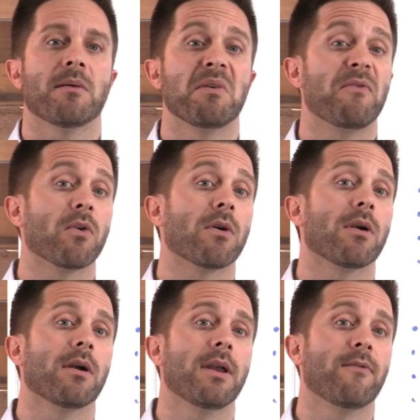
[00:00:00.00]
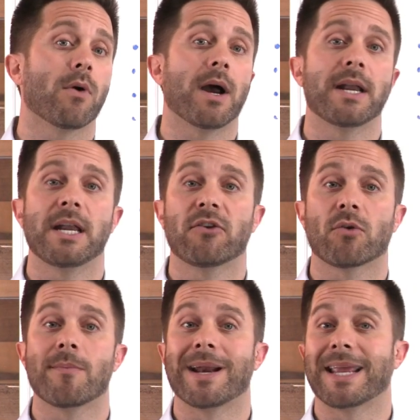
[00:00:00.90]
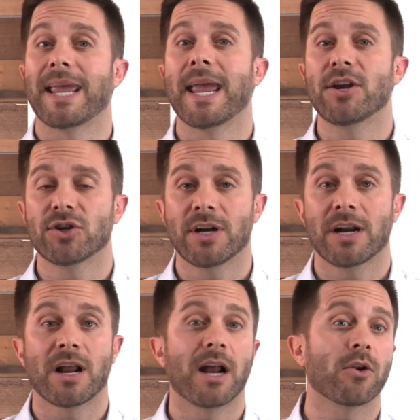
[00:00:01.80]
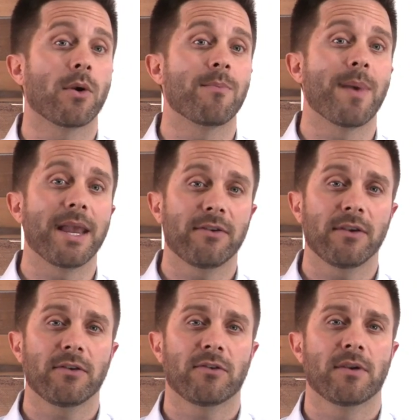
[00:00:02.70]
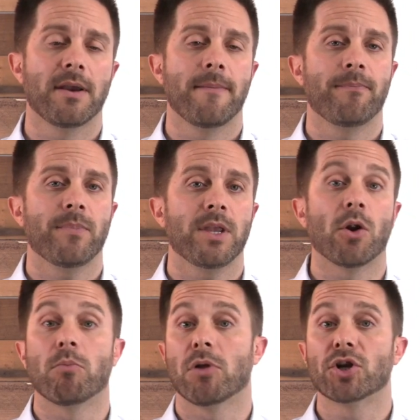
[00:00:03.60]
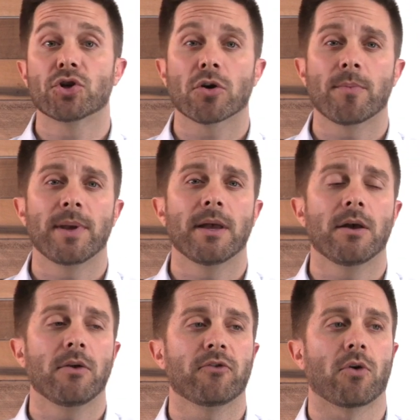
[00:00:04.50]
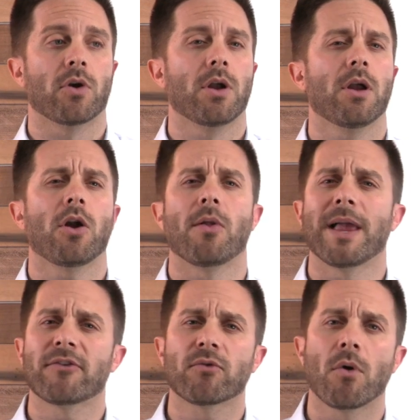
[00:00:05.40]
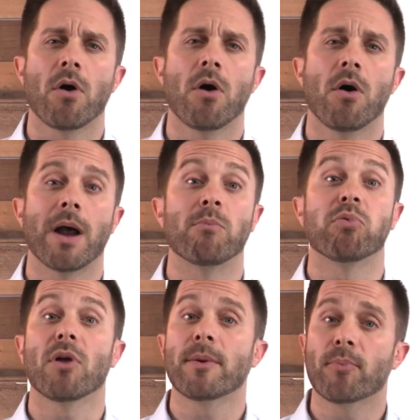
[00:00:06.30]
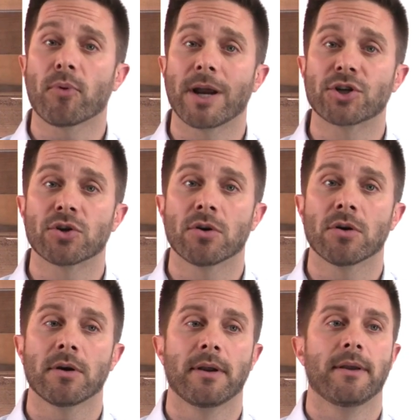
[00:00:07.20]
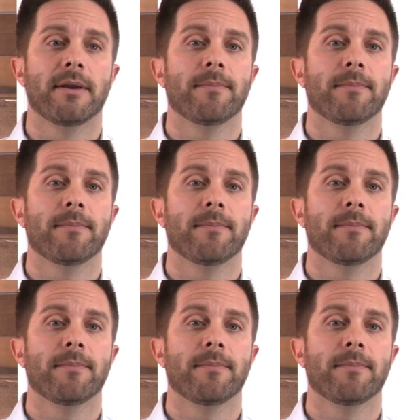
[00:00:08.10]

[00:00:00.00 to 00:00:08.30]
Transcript: Um, if, you're, if you're on any sort of medication on an ongoing basis, you know, blood sugar pills or cholesterol, high blood pressure,